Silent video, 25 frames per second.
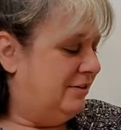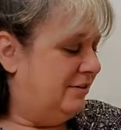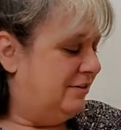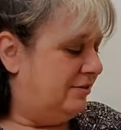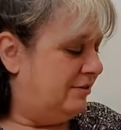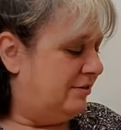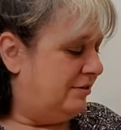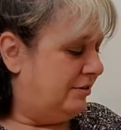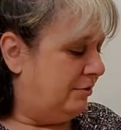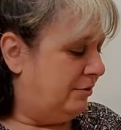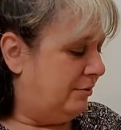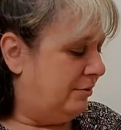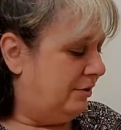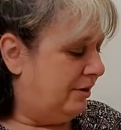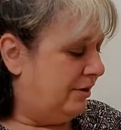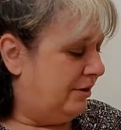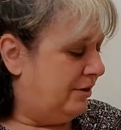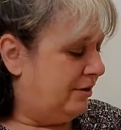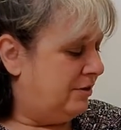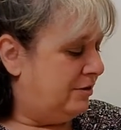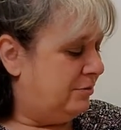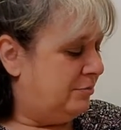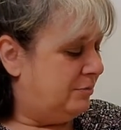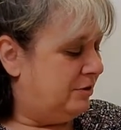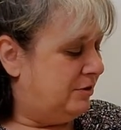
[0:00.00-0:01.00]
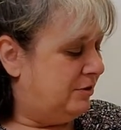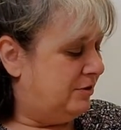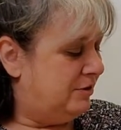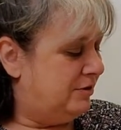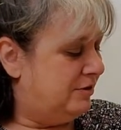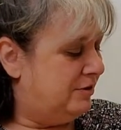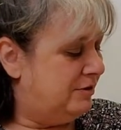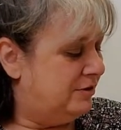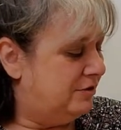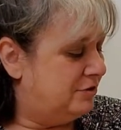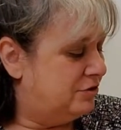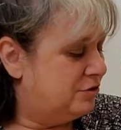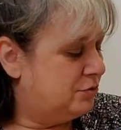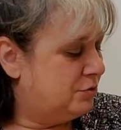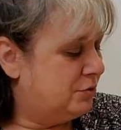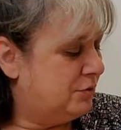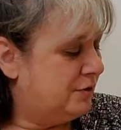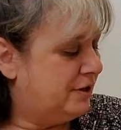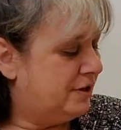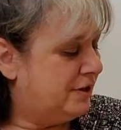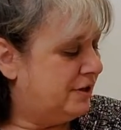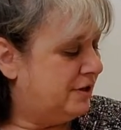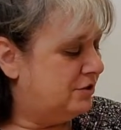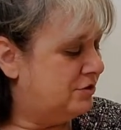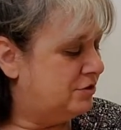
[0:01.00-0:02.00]
So I am
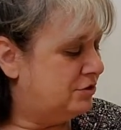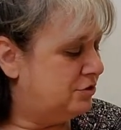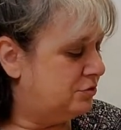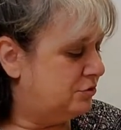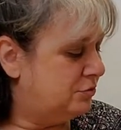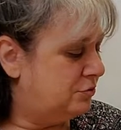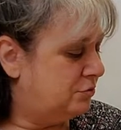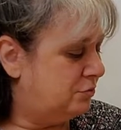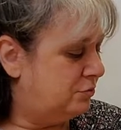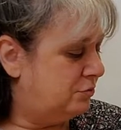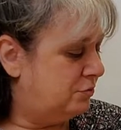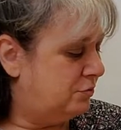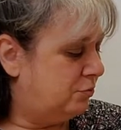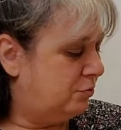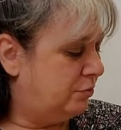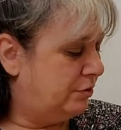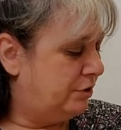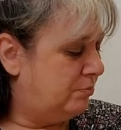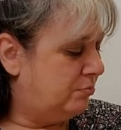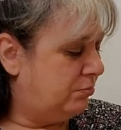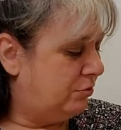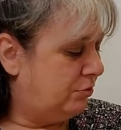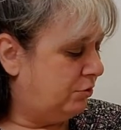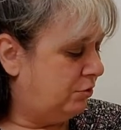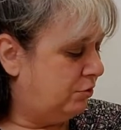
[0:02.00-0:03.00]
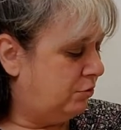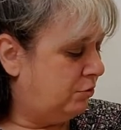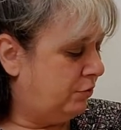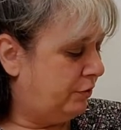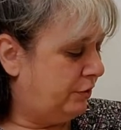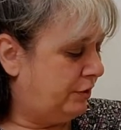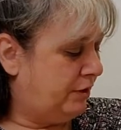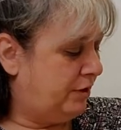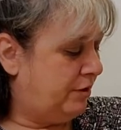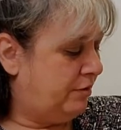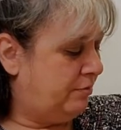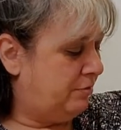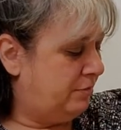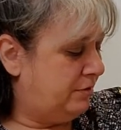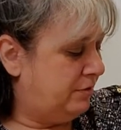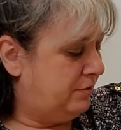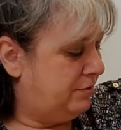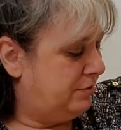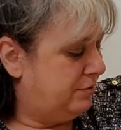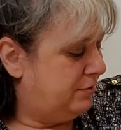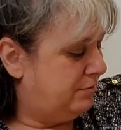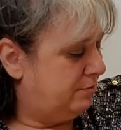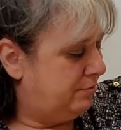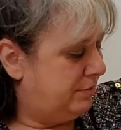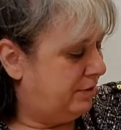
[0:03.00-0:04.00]
trying to reprogram
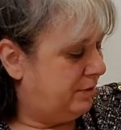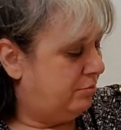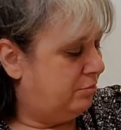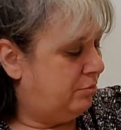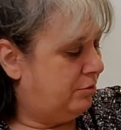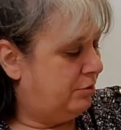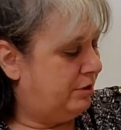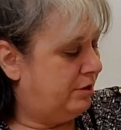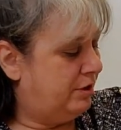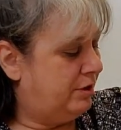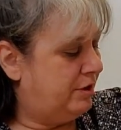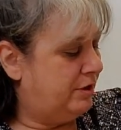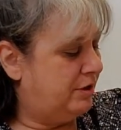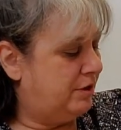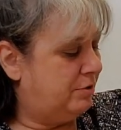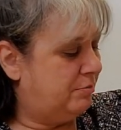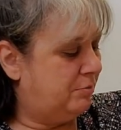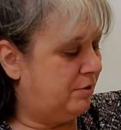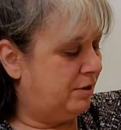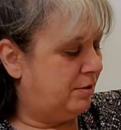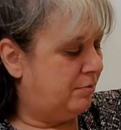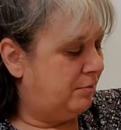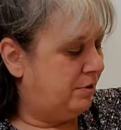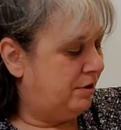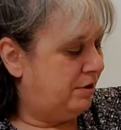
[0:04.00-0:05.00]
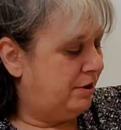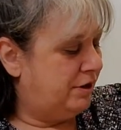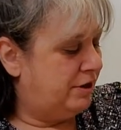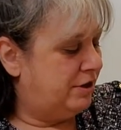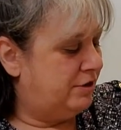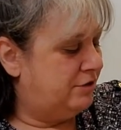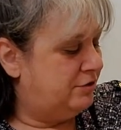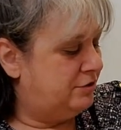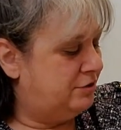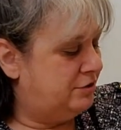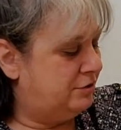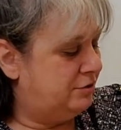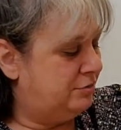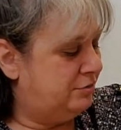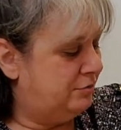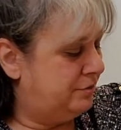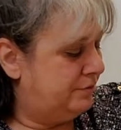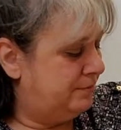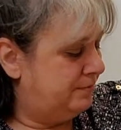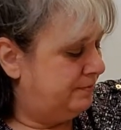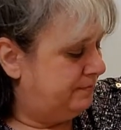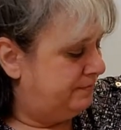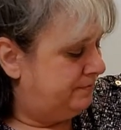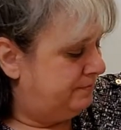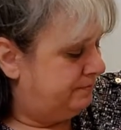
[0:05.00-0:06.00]
my brain and my body to
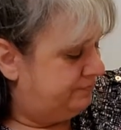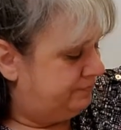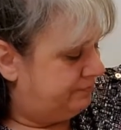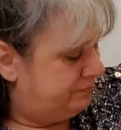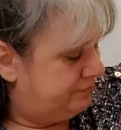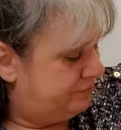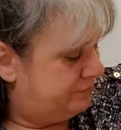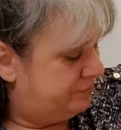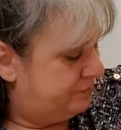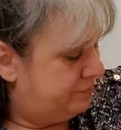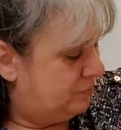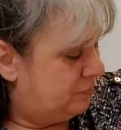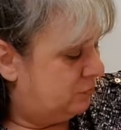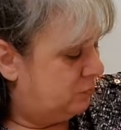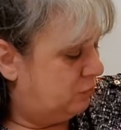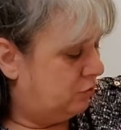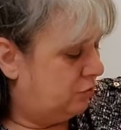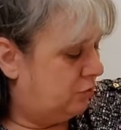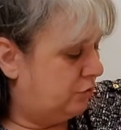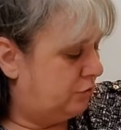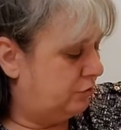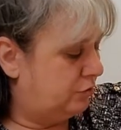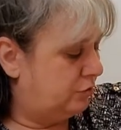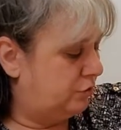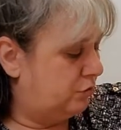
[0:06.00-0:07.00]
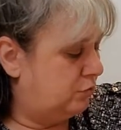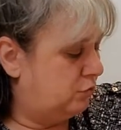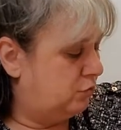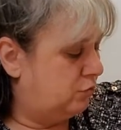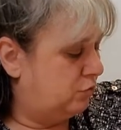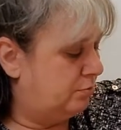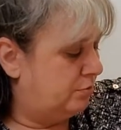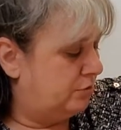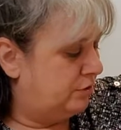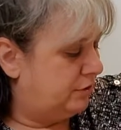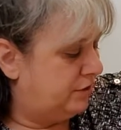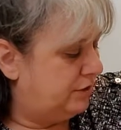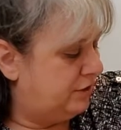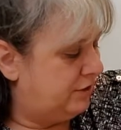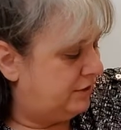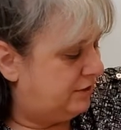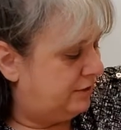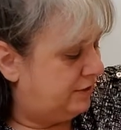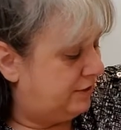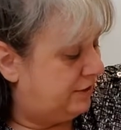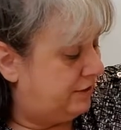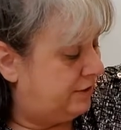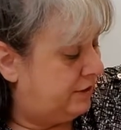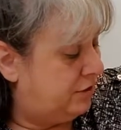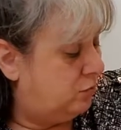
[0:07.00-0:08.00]
work normally,
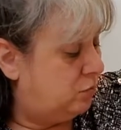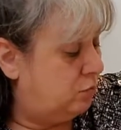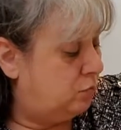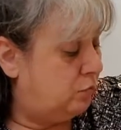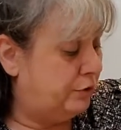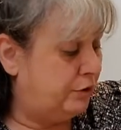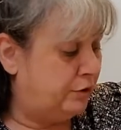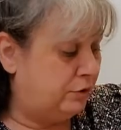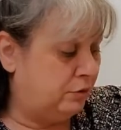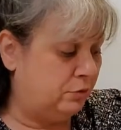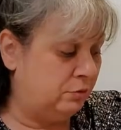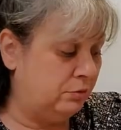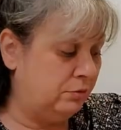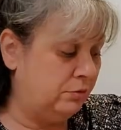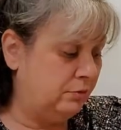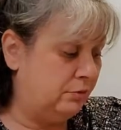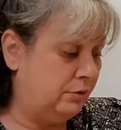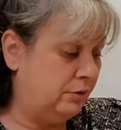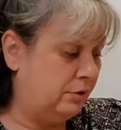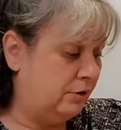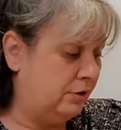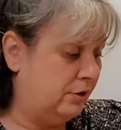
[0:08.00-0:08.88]
and it will.